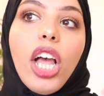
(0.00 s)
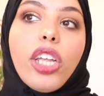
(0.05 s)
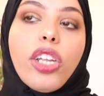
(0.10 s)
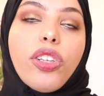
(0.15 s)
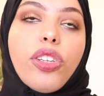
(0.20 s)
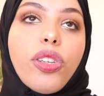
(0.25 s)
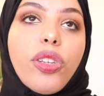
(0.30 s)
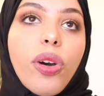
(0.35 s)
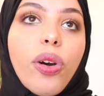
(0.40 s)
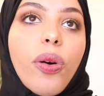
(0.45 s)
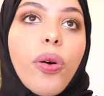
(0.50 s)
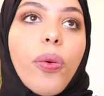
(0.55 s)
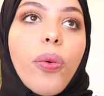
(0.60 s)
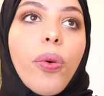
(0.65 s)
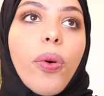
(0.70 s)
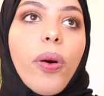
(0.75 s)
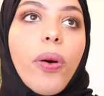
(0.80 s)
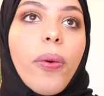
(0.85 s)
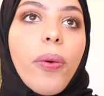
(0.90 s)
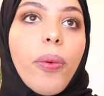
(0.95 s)

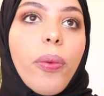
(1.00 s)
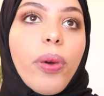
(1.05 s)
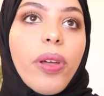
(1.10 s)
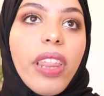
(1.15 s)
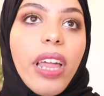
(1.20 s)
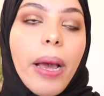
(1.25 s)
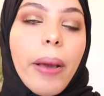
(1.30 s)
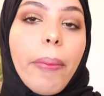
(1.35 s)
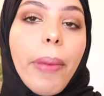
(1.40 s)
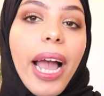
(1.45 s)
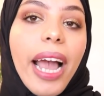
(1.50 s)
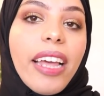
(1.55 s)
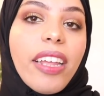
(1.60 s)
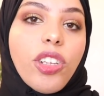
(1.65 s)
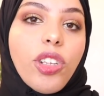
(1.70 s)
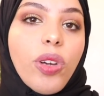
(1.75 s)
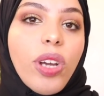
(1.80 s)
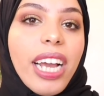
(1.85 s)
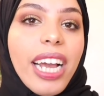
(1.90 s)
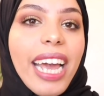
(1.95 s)
So with
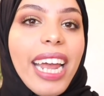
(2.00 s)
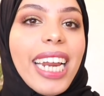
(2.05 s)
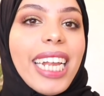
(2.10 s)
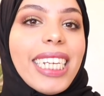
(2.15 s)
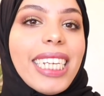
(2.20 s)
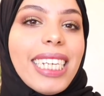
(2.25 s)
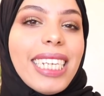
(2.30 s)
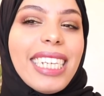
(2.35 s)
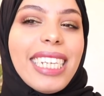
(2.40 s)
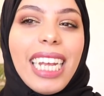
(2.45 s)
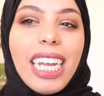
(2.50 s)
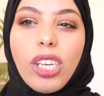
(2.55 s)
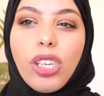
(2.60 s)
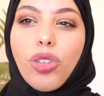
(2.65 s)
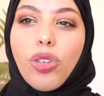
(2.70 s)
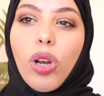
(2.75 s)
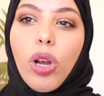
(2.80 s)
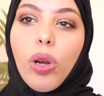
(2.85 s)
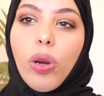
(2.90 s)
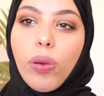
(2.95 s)
abayas, you can kind of
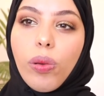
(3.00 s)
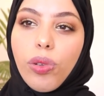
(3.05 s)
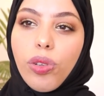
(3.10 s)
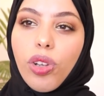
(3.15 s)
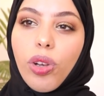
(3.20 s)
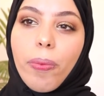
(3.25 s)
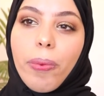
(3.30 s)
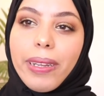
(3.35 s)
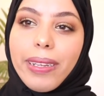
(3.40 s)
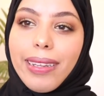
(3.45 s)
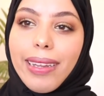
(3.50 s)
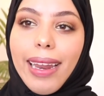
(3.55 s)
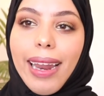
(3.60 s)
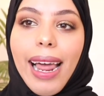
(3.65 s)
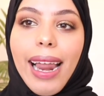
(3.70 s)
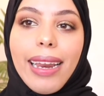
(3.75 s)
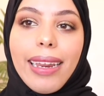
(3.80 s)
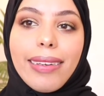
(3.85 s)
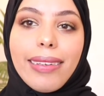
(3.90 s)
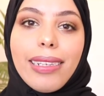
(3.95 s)
tend to lose your
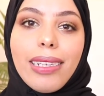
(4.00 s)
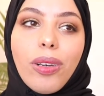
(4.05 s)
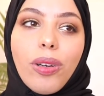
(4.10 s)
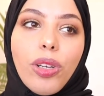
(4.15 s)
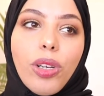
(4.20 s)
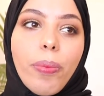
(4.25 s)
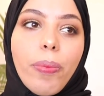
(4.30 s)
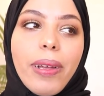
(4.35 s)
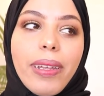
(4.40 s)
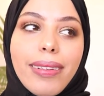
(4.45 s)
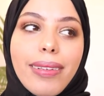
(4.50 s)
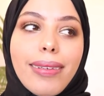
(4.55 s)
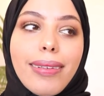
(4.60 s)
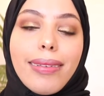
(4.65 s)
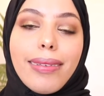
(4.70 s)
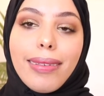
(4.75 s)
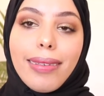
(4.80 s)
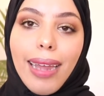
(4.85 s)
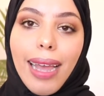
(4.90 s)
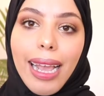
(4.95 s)
personality or your
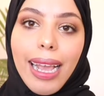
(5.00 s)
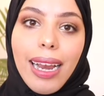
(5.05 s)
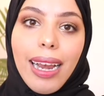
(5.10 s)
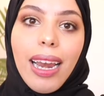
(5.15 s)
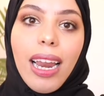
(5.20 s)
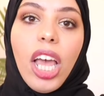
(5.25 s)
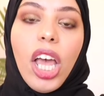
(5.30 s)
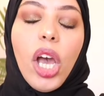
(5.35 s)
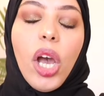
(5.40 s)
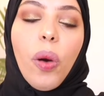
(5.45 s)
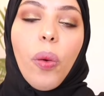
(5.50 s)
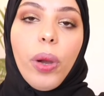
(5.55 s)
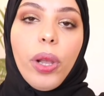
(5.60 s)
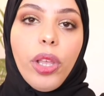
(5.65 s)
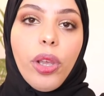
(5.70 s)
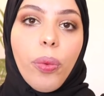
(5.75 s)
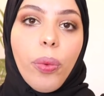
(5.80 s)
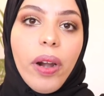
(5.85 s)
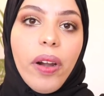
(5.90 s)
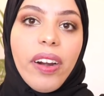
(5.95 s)
personal style
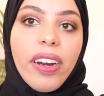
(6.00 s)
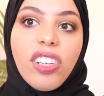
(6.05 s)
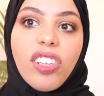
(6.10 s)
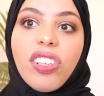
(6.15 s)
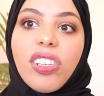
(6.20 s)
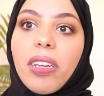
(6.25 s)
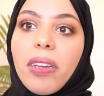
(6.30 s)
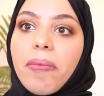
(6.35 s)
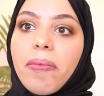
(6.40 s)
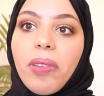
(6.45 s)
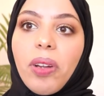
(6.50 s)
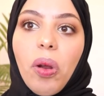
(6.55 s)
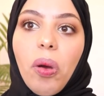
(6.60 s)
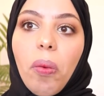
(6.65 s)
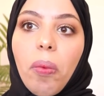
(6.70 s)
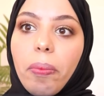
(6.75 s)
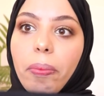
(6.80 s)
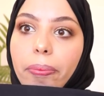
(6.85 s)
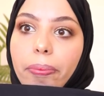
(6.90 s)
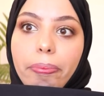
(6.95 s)
when you're wearing just, you
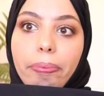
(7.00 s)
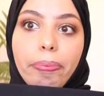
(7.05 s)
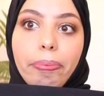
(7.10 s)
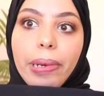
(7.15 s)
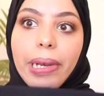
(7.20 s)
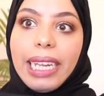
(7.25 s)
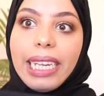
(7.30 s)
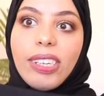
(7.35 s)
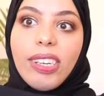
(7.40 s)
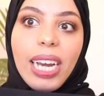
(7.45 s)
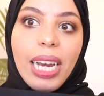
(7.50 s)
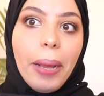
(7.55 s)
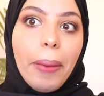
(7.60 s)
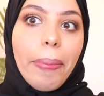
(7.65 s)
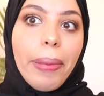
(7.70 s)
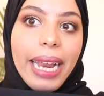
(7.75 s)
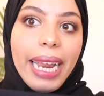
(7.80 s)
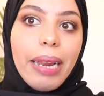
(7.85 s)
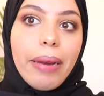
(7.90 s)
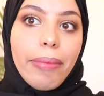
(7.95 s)
know, literally a
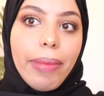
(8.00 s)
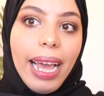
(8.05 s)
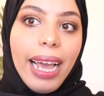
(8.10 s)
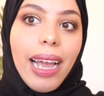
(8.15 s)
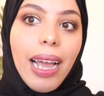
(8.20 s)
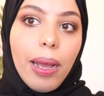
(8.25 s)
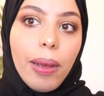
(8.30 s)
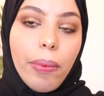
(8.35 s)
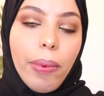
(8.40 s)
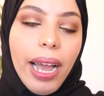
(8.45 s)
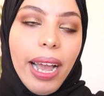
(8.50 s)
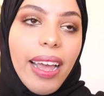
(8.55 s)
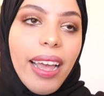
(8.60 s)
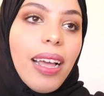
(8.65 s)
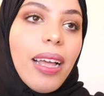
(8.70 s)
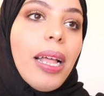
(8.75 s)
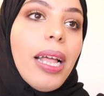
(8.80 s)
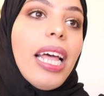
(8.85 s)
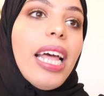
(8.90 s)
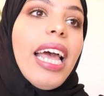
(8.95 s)
plain black
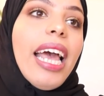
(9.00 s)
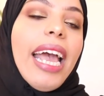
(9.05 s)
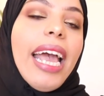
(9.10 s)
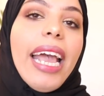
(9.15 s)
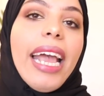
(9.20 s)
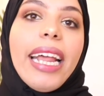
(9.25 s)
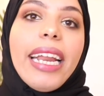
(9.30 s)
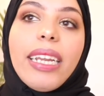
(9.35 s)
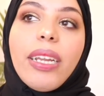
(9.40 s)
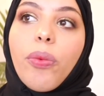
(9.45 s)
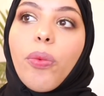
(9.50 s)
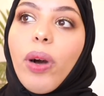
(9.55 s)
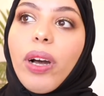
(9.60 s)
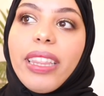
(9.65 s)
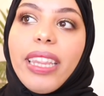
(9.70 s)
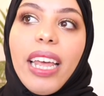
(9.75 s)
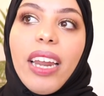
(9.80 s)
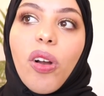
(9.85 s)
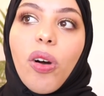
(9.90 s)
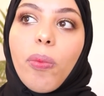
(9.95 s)
abaya and
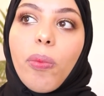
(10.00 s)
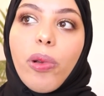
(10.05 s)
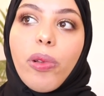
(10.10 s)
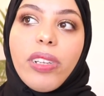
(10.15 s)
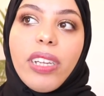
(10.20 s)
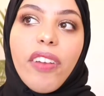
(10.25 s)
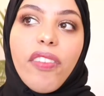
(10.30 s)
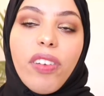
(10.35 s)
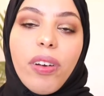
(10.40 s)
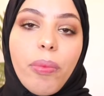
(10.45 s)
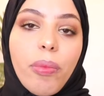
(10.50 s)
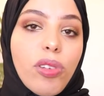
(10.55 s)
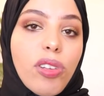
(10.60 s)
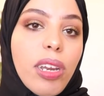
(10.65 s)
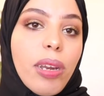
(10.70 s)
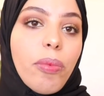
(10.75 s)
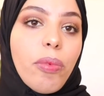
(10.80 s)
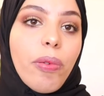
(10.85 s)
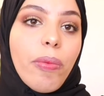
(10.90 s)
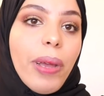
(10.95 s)
one that almost every
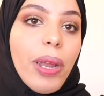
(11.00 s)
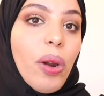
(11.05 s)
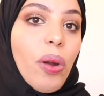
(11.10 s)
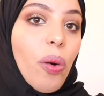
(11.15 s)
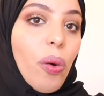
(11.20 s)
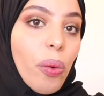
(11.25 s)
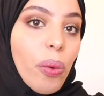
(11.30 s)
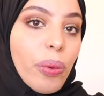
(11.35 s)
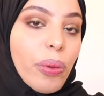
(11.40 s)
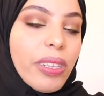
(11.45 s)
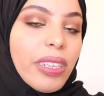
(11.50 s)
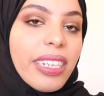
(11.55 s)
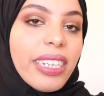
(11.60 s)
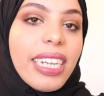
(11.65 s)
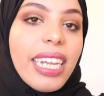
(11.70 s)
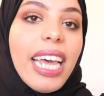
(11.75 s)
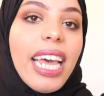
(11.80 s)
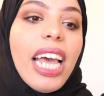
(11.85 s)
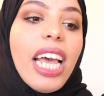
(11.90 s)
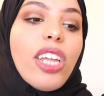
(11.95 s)
Muslim woman
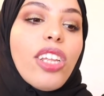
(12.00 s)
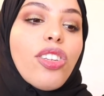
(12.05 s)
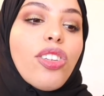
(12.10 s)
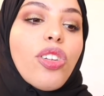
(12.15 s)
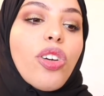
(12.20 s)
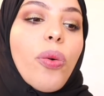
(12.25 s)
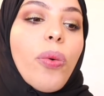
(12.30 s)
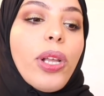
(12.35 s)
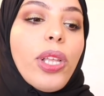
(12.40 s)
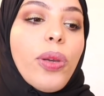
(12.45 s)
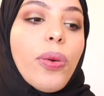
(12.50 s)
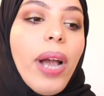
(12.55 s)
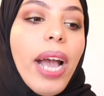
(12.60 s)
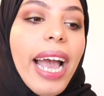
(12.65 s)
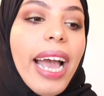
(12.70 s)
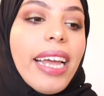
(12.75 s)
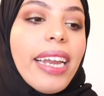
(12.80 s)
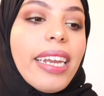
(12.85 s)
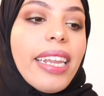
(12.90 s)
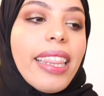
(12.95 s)
owns. So when you
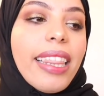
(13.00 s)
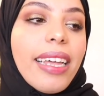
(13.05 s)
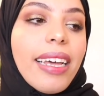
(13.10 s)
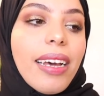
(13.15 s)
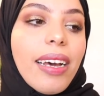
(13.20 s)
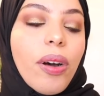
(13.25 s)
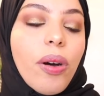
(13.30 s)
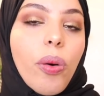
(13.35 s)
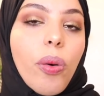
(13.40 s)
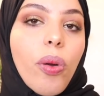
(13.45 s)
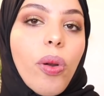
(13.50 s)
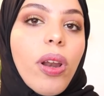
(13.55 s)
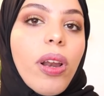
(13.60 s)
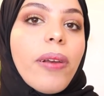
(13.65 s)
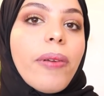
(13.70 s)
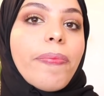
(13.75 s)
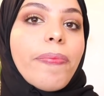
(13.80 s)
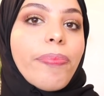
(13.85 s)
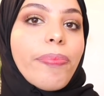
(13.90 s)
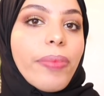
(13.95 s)
add the
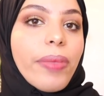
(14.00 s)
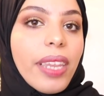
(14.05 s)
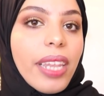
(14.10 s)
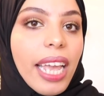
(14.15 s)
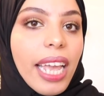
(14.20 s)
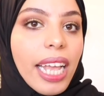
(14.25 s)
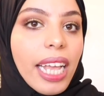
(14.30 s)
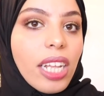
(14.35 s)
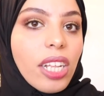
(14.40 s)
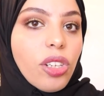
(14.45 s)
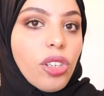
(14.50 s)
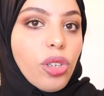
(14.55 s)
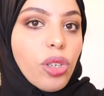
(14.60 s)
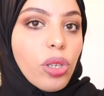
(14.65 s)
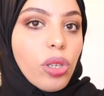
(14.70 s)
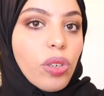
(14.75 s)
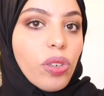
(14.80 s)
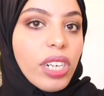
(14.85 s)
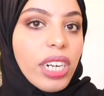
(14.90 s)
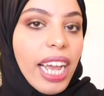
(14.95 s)
whole
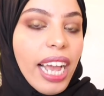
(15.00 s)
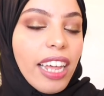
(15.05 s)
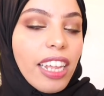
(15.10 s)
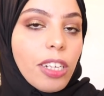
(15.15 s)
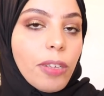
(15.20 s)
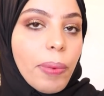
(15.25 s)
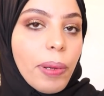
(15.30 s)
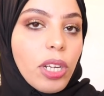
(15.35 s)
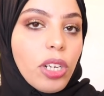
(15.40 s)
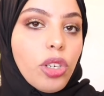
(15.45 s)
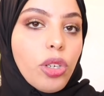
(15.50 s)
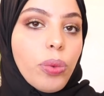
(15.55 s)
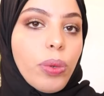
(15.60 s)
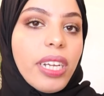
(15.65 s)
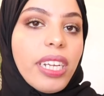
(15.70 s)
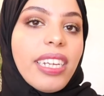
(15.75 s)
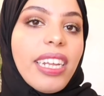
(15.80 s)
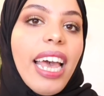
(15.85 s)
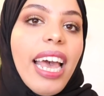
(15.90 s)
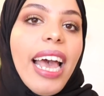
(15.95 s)
jewelry aspect to
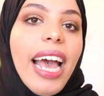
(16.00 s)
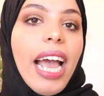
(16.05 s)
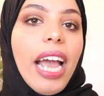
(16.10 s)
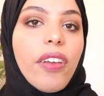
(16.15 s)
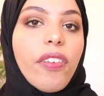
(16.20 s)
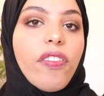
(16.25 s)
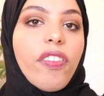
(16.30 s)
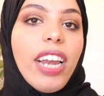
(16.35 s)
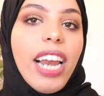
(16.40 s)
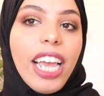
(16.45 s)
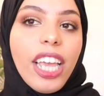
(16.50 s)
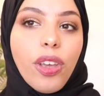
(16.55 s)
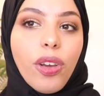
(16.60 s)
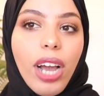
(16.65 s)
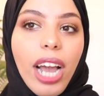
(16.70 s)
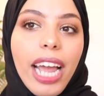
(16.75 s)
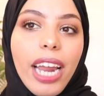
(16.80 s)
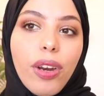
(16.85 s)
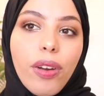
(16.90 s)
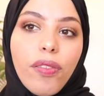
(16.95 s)
it, I feel like
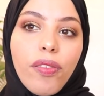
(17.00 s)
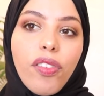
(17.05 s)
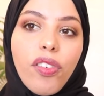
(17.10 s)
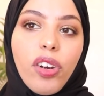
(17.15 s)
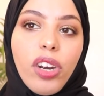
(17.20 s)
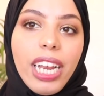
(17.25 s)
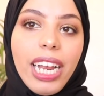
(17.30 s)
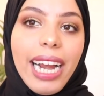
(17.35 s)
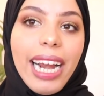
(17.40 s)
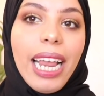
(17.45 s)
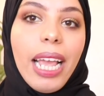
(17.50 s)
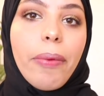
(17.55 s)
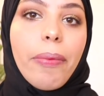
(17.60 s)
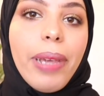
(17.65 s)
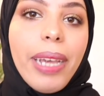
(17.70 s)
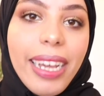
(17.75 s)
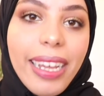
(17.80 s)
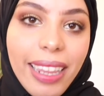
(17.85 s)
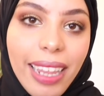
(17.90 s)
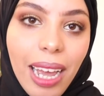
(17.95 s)
you're kind of
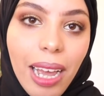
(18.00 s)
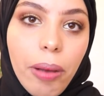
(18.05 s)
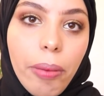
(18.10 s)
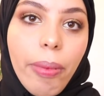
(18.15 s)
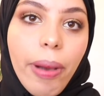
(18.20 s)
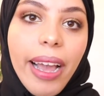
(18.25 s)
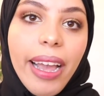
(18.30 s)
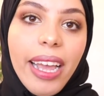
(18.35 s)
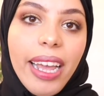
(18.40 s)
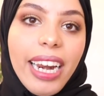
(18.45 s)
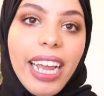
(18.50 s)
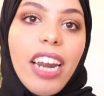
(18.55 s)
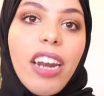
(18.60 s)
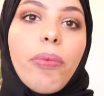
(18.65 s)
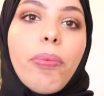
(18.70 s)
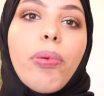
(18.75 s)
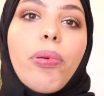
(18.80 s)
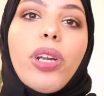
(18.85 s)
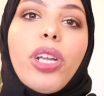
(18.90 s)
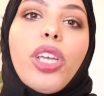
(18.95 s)
reclaiming the abaya and kind
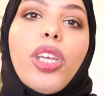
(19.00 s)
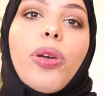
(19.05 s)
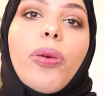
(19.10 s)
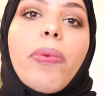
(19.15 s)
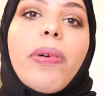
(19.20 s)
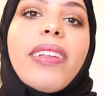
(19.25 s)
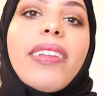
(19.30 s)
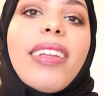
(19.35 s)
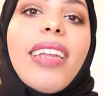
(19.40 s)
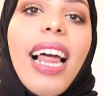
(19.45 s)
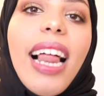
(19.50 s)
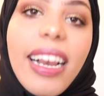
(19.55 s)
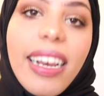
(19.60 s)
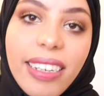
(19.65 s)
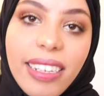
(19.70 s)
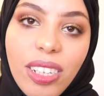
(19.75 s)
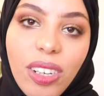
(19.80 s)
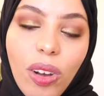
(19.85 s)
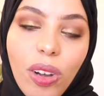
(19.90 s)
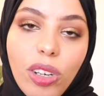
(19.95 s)
of putting your
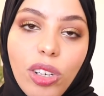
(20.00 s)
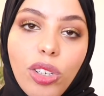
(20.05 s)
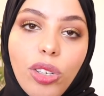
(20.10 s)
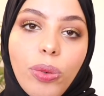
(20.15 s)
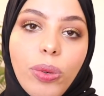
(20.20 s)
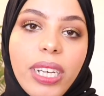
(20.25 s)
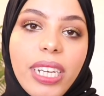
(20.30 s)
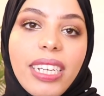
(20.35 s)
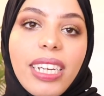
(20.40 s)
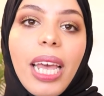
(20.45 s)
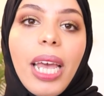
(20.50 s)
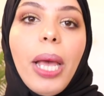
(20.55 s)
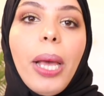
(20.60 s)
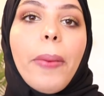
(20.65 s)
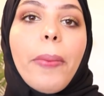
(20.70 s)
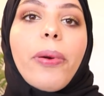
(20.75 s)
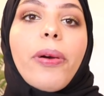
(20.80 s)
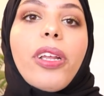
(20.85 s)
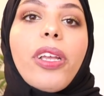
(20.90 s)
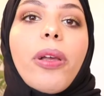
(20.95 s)
personality onto it,
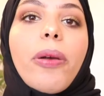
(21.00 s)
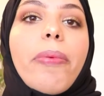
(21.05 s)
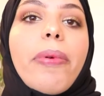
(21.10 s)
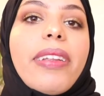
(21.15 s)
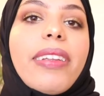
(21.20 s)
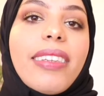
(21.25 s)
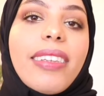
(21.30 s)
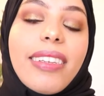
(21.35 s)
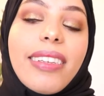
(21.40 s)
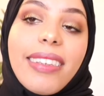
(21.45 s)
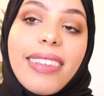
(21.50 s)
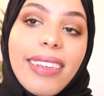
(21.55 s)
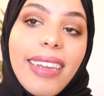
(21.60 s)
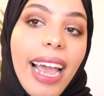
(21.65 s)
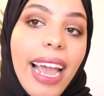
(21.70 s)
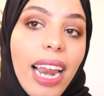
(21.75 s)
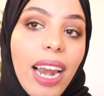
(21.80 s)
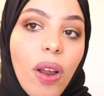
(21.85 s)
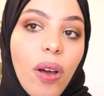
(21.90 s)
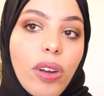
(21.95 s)
putting your personal
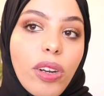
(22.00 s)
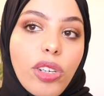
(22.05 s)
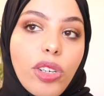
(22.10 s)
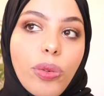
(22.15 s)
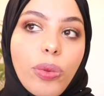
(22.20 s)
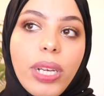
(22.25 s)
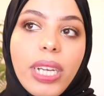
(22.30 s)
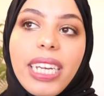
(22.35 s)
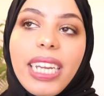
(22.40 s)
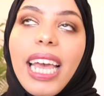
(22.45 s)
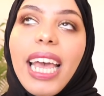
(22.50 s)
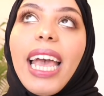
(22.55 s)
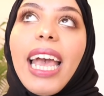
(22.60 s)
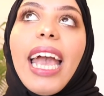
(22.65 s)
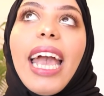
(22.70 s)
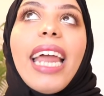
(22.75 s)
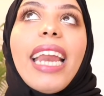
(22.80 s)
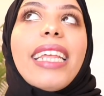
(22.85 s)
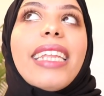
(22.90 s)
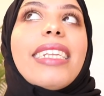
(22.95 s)
style onto it,
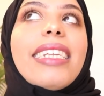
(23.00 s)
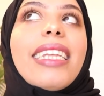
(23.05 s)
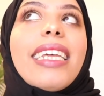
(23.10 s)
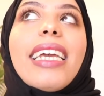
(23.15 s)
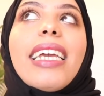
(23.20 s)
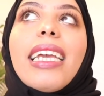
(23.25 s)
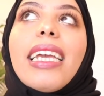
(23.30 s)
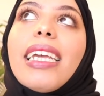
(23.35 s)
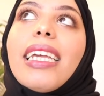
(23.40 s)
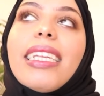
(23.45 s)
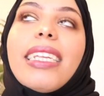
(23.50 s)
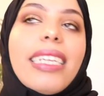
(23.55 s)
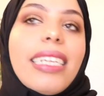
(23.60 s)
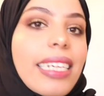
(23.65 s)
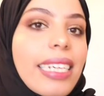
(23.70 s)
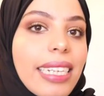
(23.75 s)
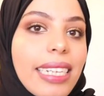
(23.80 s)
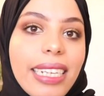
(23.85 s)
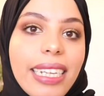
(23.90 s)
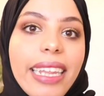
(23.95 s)
and it's the
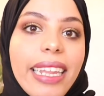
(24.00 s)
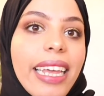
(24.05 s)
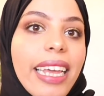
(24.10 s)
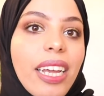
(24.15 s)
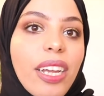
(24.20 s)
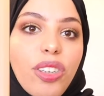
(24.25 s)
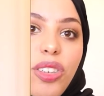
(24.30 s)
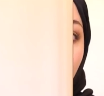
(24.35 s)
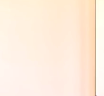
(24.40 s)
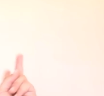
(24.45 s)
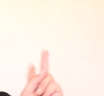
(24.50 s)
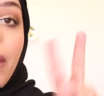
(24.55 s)
easiest thing to do.